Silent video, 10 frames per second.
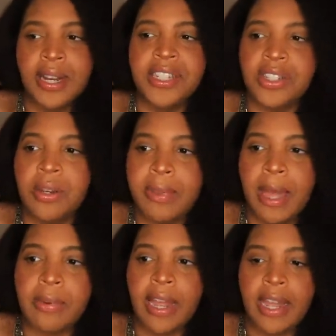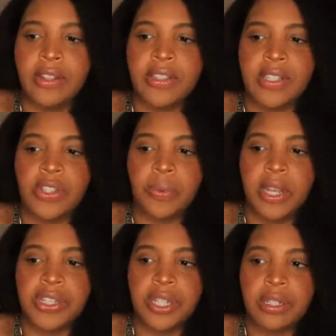trained you to be able to handle the
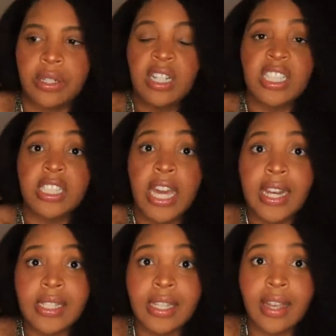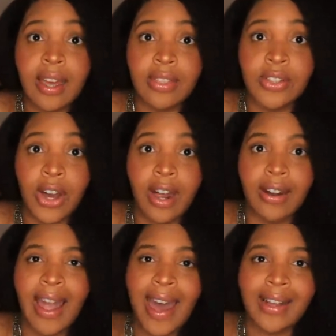situation. Get it together,
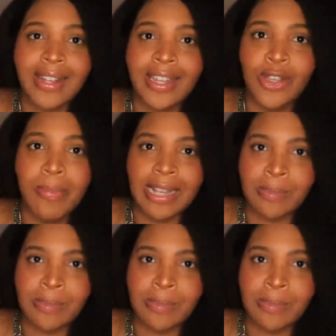daughter. Act like you my